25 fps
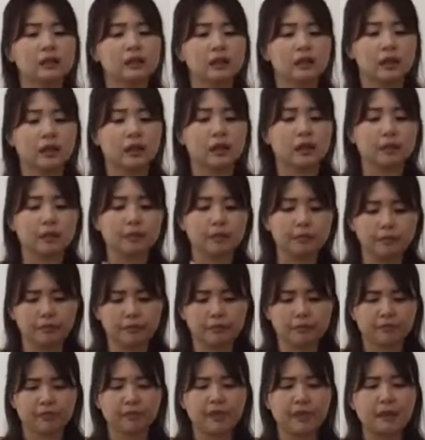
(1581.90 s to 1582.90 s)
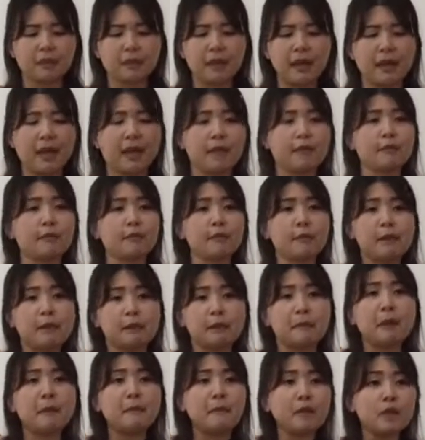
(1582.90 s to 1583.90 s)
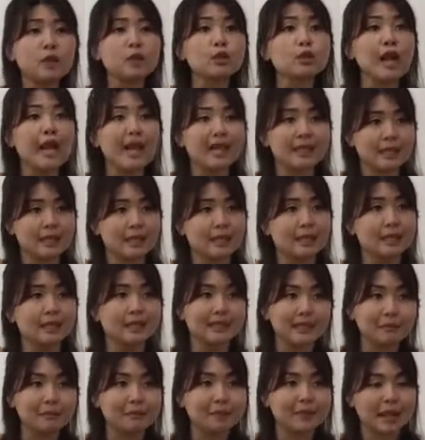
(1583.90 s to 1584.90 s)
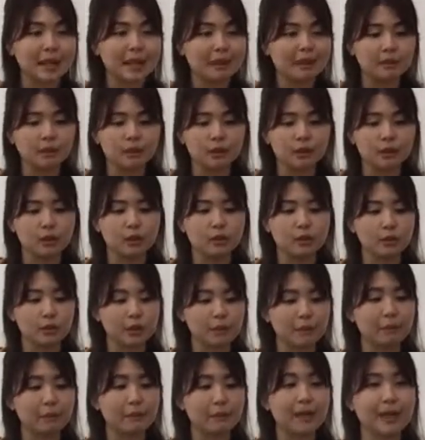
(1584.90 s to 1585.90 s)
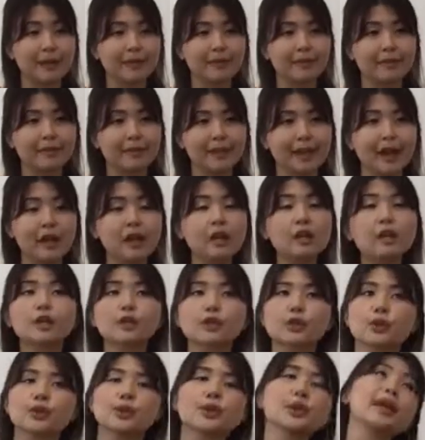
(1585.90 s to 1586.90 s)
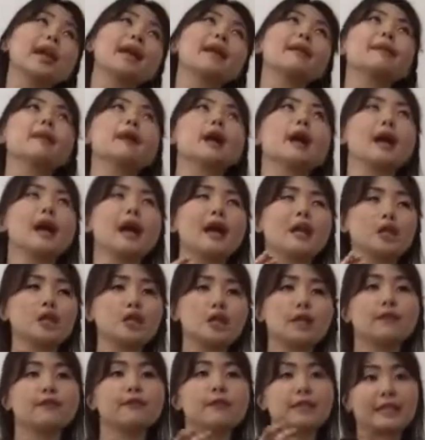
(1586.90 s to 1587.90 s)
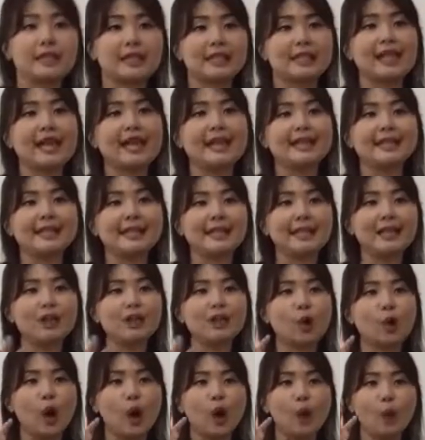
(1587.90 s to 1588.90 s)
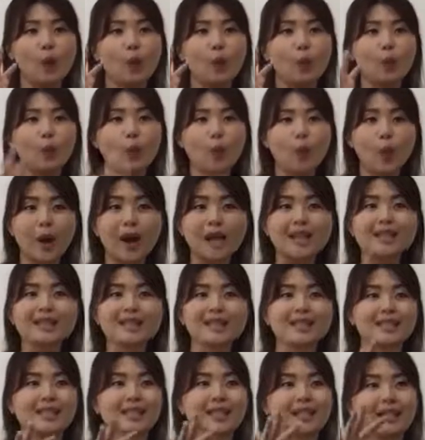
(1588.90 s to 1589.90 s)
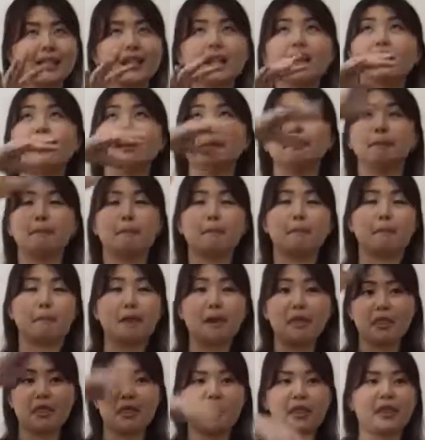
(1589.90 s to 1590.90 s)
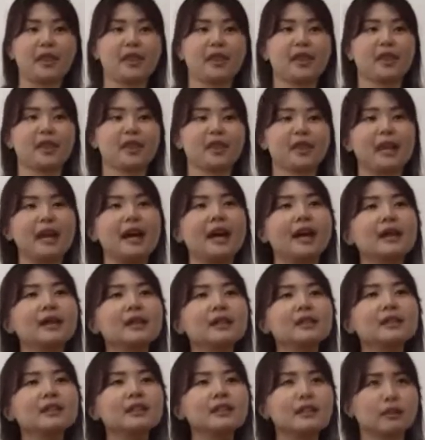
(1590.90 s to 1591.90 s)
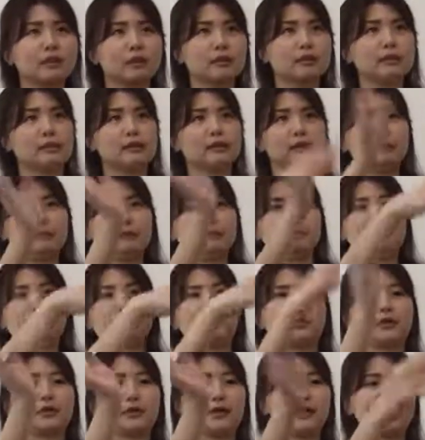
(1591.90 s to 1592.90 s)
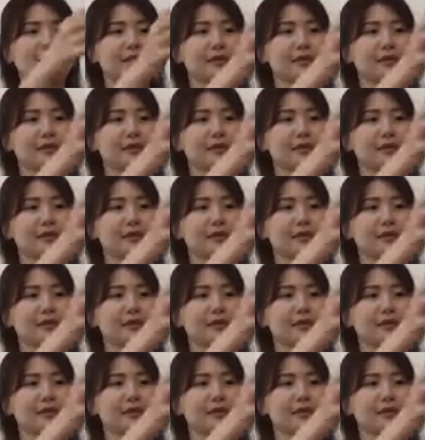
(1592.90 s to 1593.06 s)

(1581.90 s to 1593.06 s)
uh, uh, it may have, it may be too acidic sometimes, you know, to the plant. Yeah. So you can uh, actually fertilize it uh, once a month. Yeah. Uh, sorry.